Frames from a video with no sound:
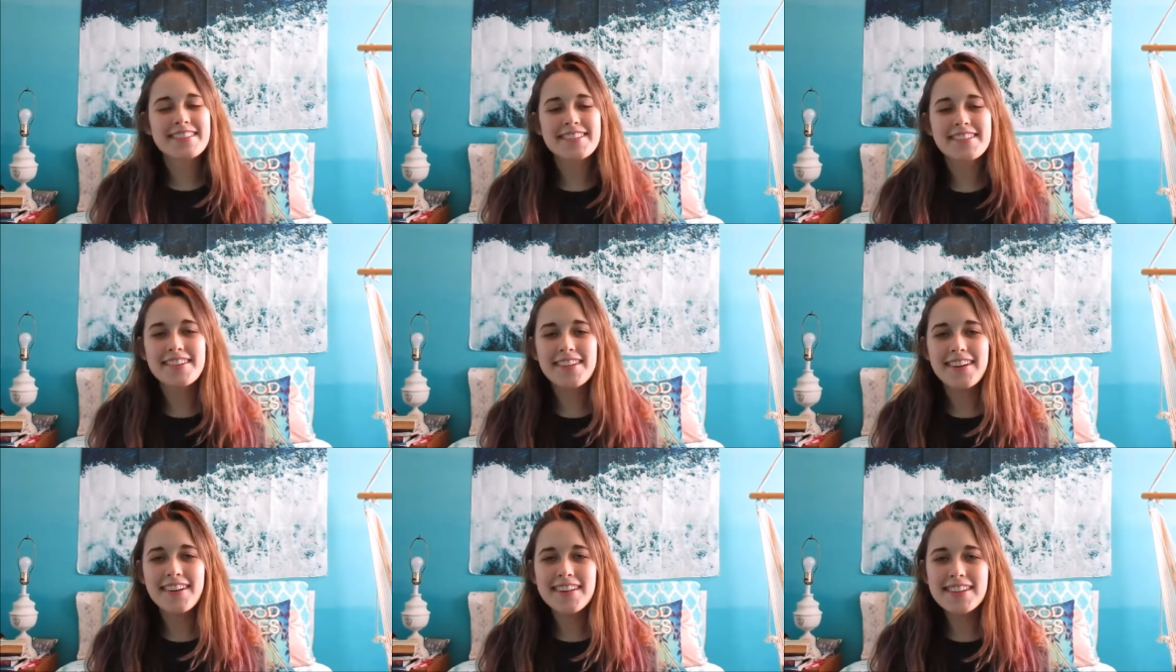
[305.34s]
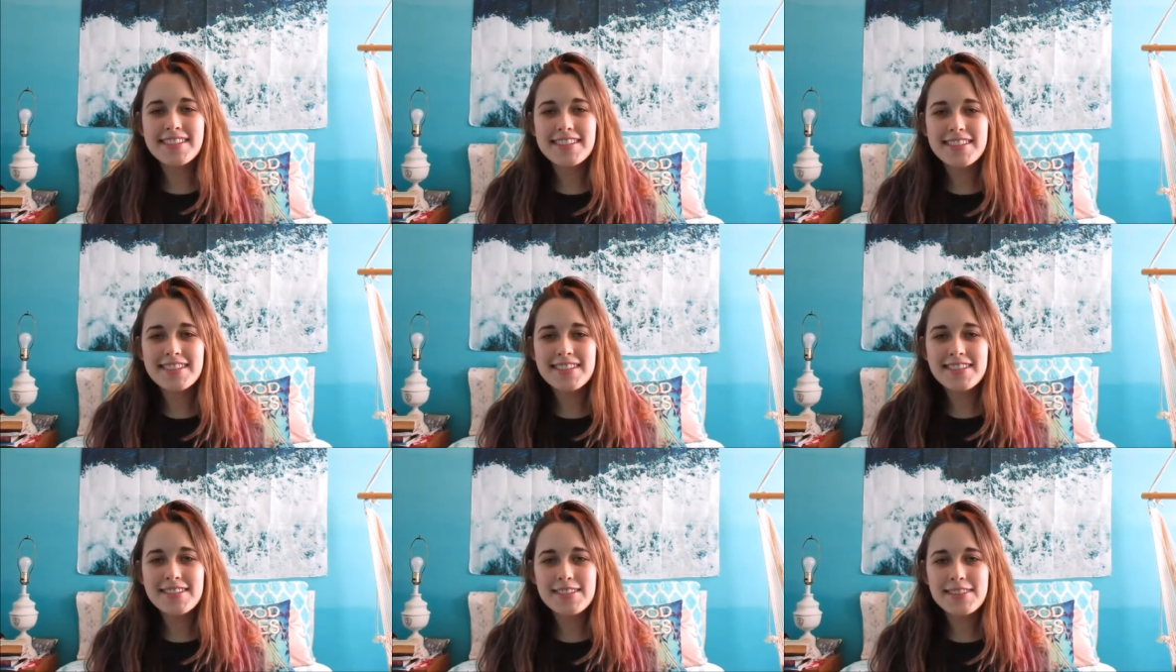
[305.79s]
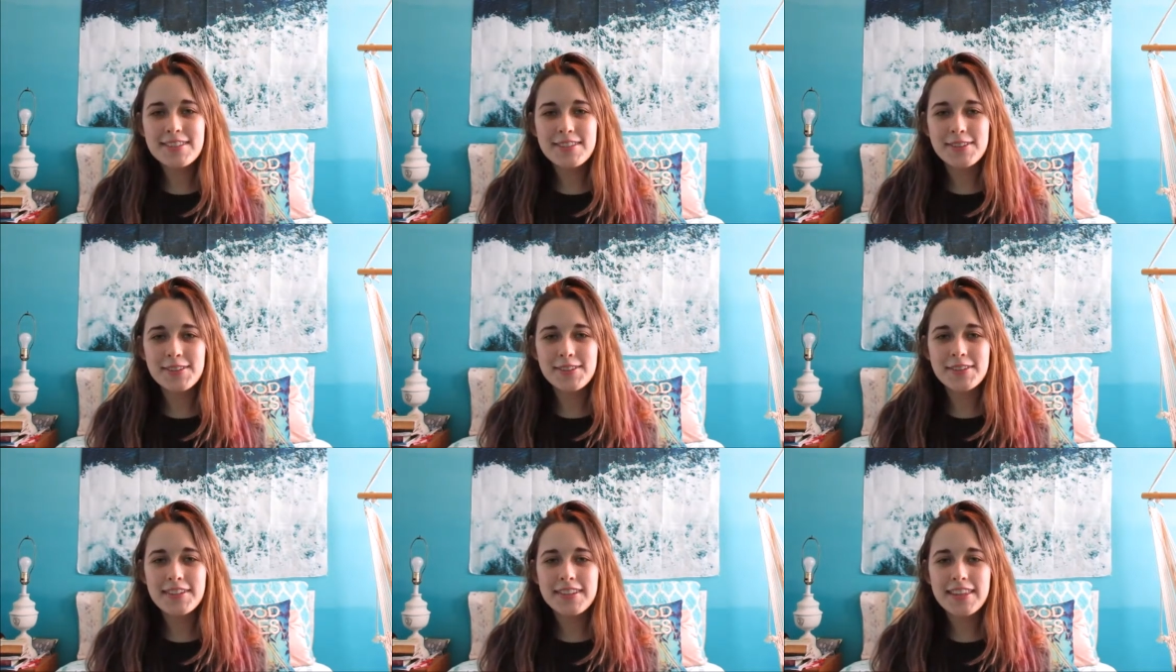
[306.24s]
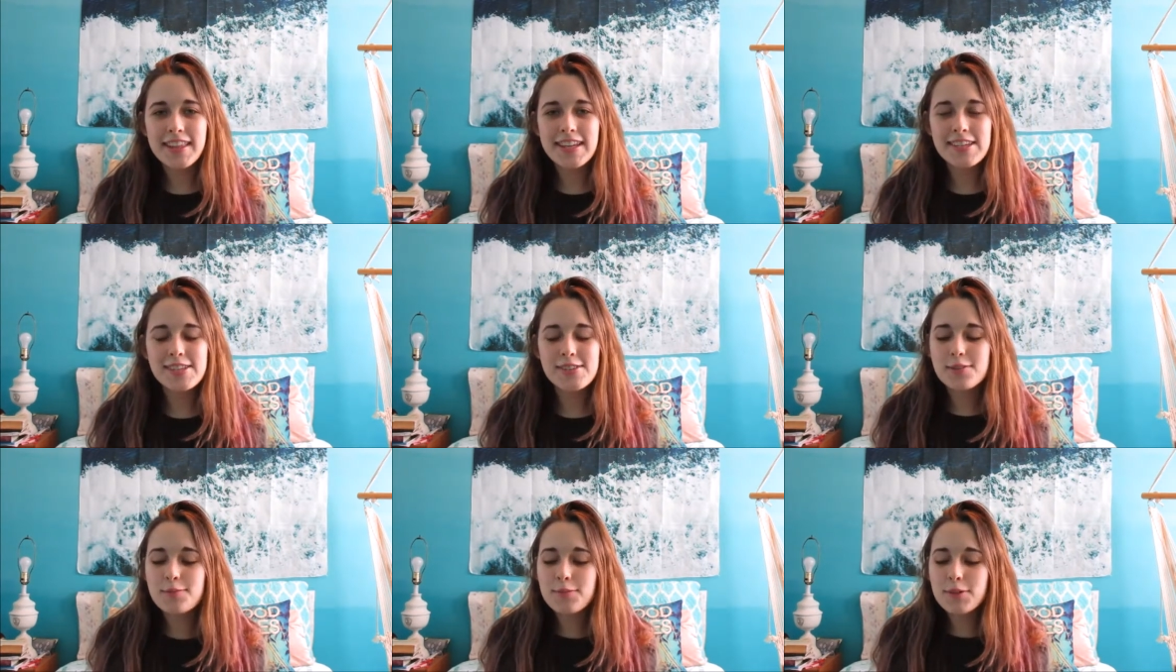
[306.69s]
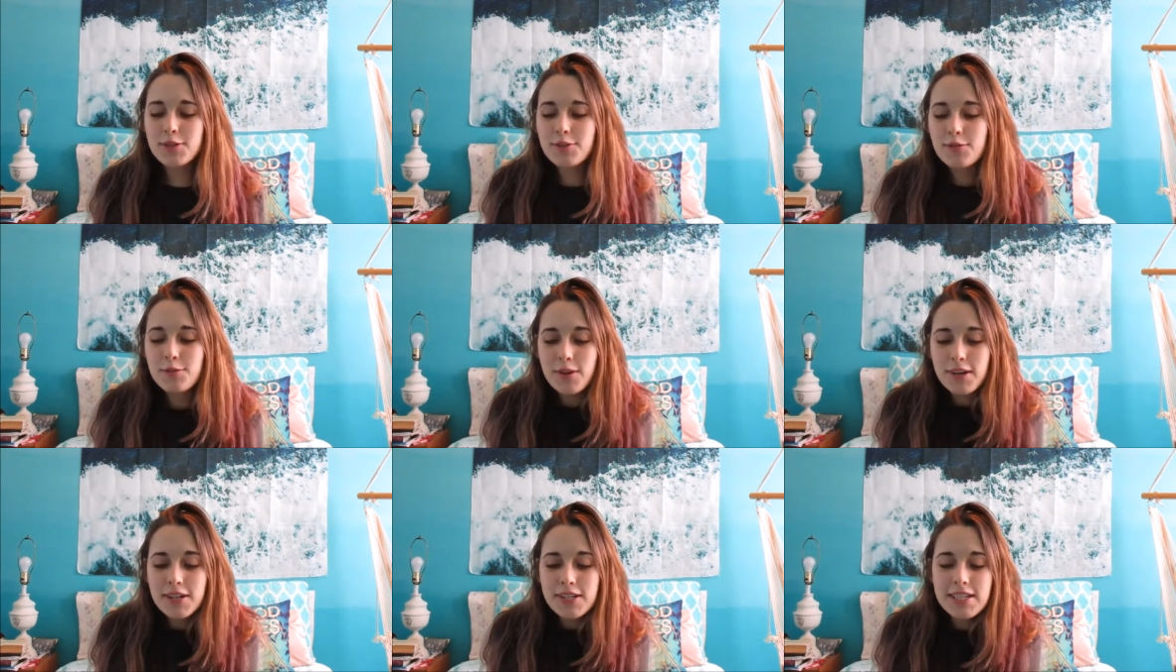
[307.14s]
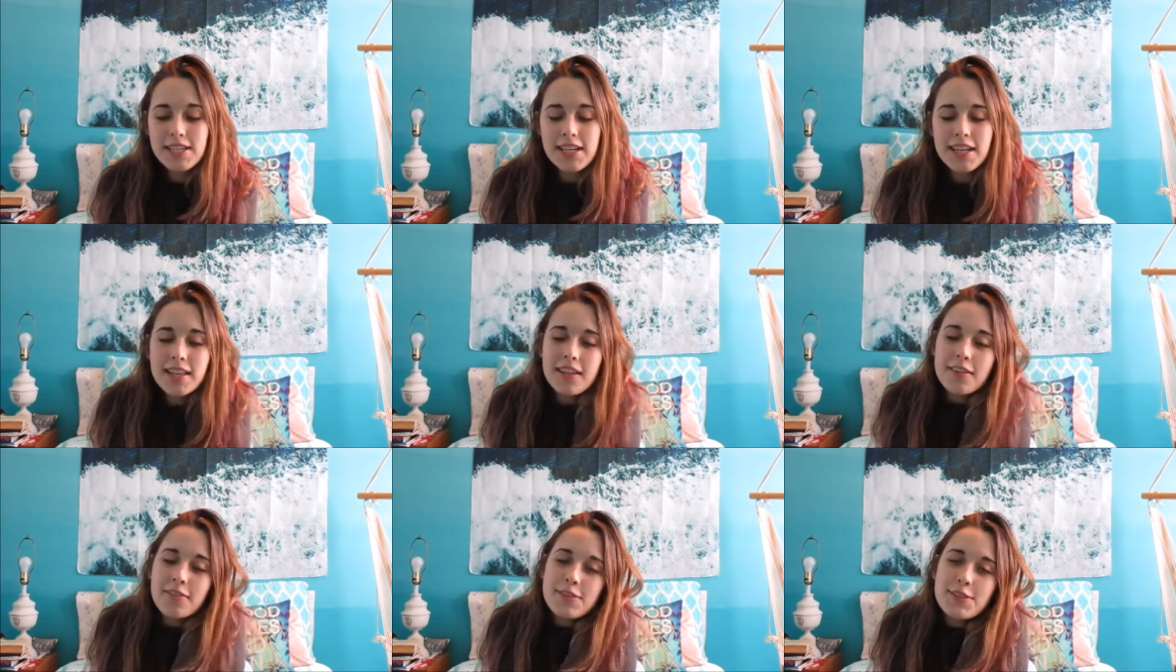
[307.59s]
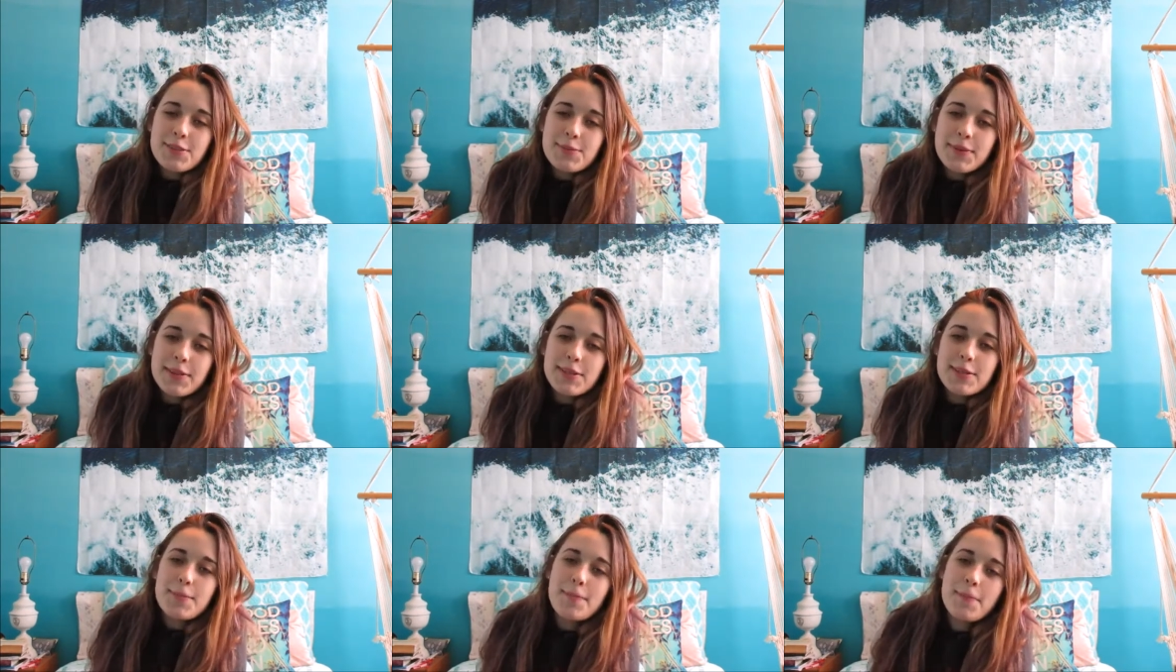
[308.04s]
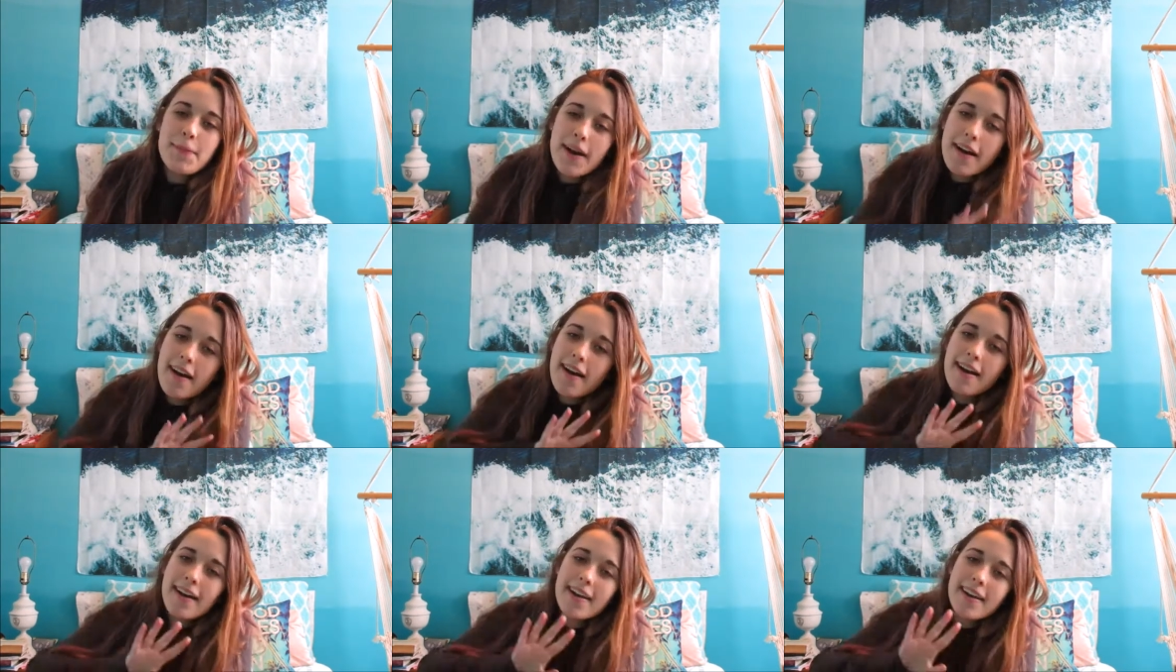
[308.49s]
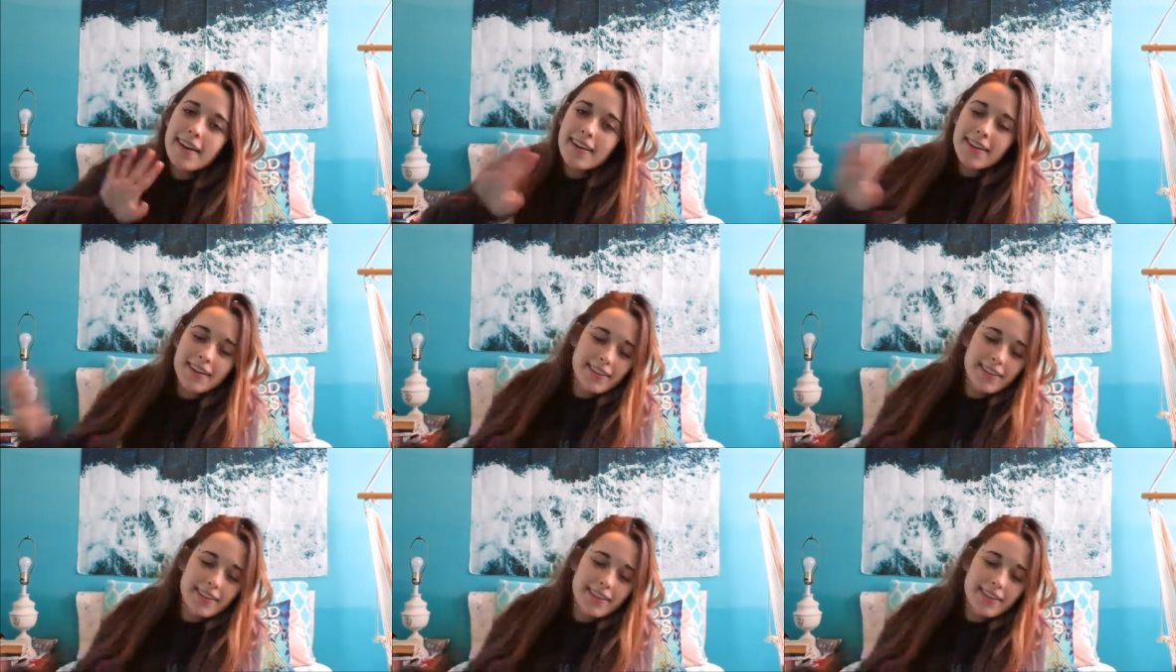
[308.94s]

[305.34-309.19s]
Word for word: so I'll see you soon. Thank you so much for watching. I love you so much. Bye!